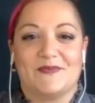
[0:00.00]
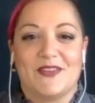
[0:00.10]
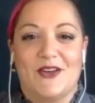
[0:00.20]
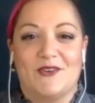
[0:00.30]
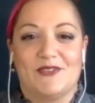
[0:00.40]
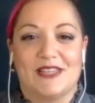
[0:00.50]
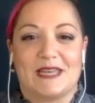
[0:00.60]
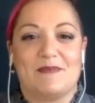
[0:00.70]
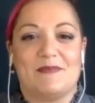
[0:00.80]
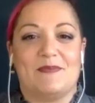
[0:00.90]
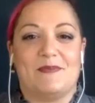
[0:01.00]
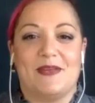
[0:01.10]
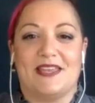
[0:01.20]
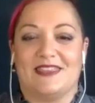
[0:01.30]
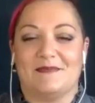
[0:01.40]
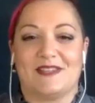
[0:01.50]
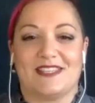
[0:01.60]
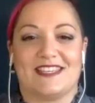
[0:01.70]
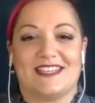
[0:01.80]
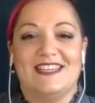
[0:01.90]
hopefully can pin them to
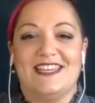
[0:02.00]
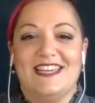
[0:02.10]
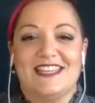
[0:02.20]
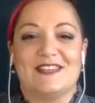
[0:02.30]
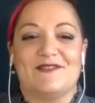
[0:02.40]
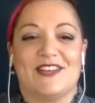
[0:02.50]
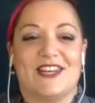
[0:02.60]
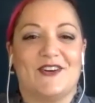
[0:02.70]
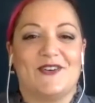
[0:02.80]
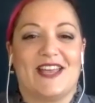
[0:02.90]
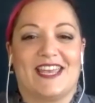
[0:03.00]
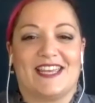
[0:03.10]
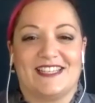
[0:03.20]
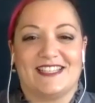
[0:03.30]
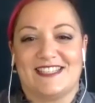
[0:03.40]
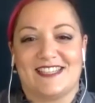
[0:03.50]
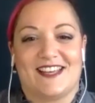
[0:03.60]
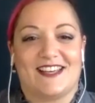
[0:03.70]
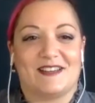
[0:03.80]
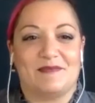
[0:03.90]
the video and
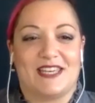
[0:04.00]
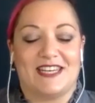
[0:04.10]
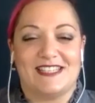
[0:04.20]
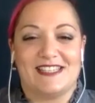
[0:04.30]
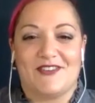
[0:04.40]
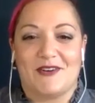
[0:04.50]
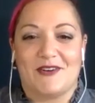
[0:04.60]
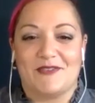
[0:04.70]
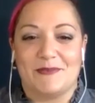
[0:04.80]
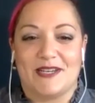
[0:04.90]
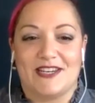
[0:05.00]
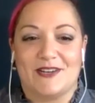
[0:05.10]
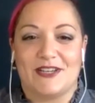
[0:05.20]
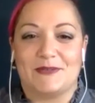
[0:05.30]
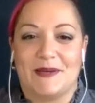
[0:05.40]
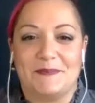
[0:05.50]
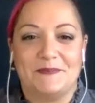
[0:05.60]
make it easy for everybody to reach me.